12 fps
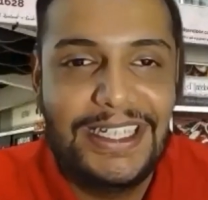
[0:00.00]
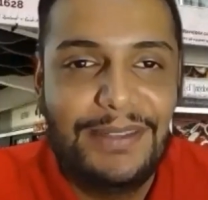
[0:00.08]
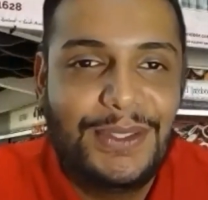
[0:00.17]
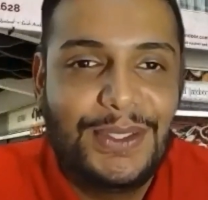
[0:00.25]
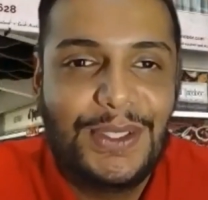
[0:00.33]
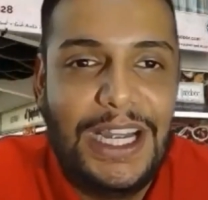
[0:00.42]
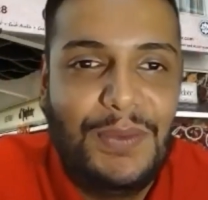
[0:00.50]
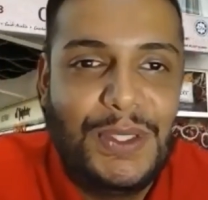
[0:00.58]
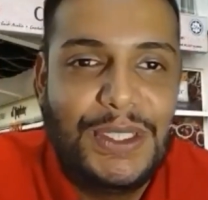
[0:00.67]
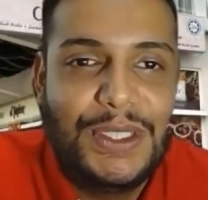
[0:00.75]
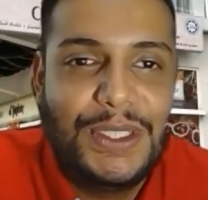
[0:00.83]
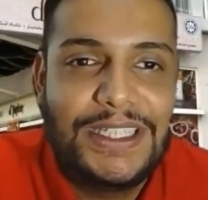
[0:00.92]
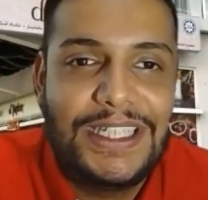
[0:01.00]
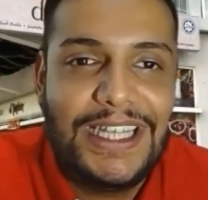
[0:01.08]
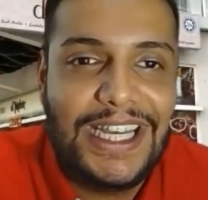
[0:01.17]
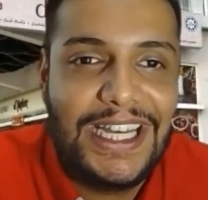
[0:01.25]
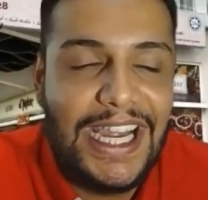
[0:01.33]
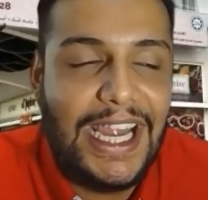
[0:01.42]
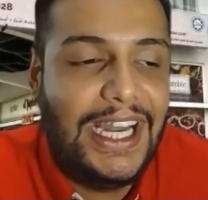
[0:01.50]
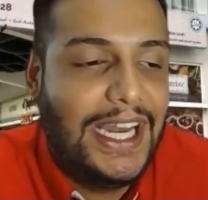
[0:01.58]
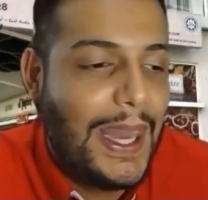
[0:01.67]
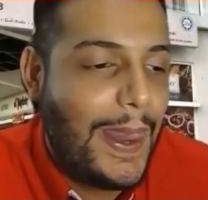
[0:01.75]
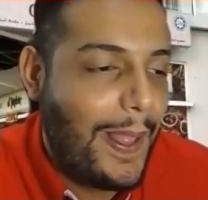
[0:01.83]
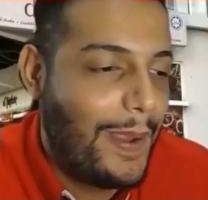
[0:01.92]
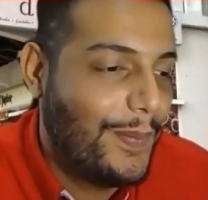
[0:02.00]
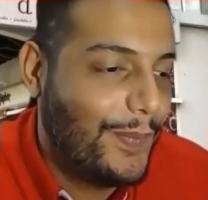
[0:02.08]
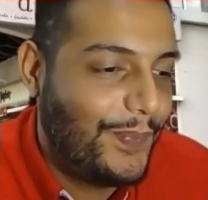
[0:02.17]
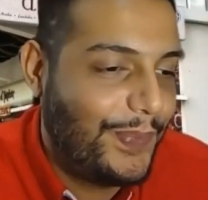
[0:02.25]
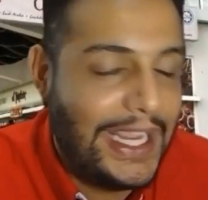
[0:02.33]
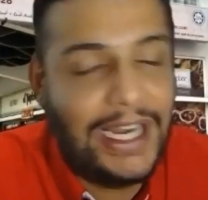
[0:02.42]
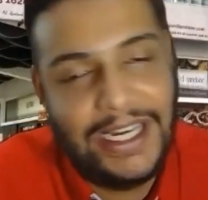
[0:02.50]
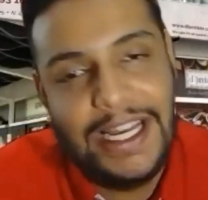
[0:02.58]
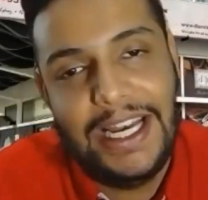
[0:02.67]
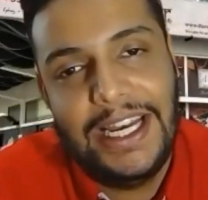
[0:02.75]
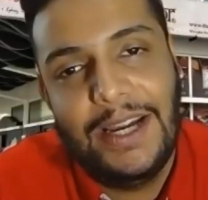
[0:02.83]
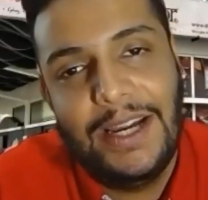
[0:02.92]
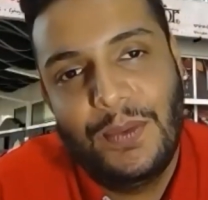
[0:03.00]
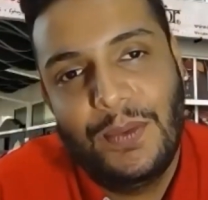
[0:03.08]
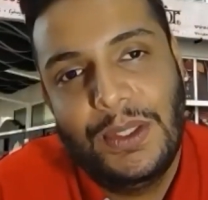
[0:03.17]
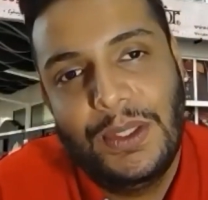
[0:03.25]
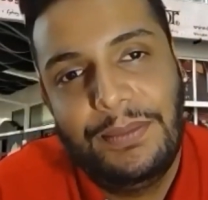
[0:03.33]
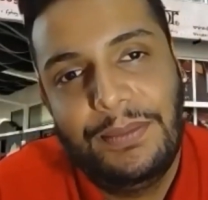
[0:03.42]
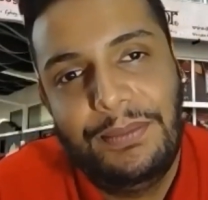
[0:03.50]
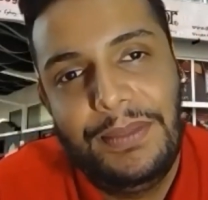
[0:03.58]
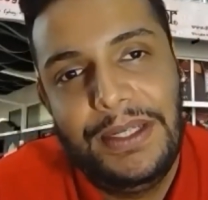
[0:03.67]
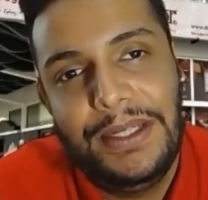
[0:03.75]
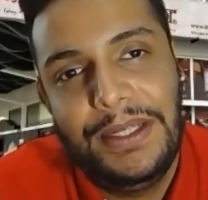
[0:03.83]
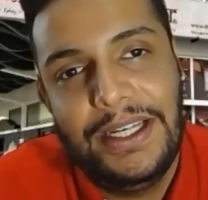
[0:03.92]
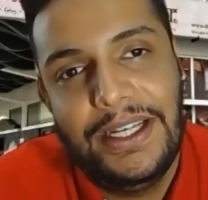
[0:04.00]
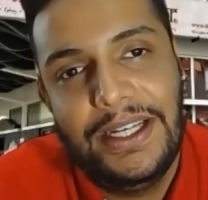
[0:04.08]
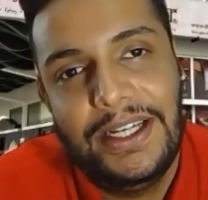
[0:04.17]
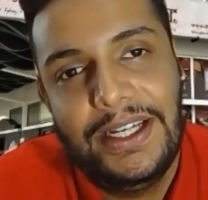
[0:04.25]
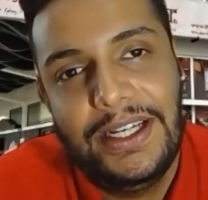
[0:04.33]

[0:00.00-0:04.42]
So I would say that would be,